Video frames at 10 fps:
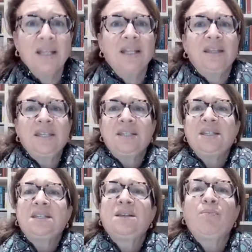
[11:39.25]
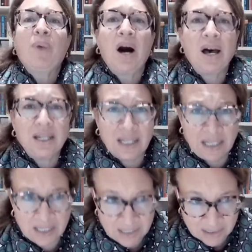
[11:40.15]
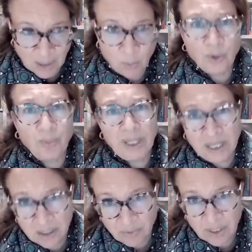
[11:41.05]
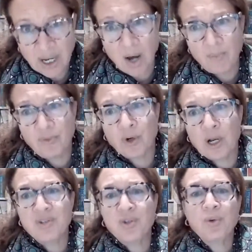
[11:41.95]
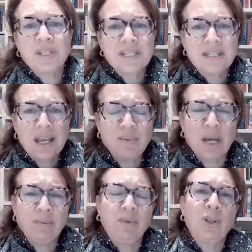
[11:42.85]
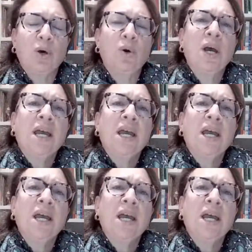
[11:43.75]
that this is the body that will be given up for us. So at the same time, even though